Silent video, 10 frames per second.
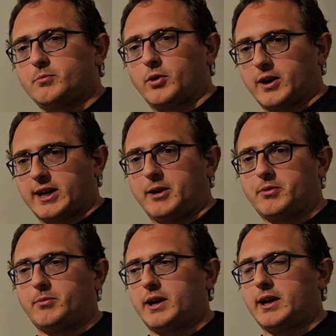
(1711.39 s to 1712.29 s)
But keep
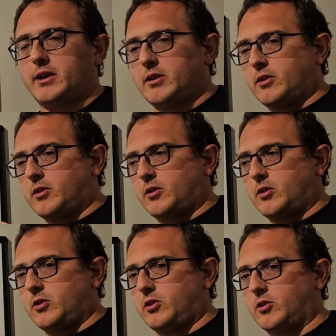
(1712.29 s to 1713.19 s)
in mind,
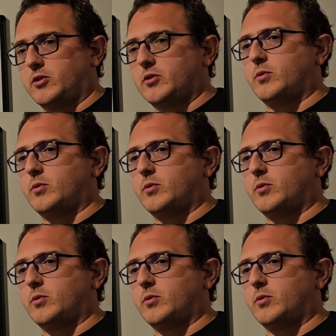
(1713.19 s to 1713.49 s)
you're the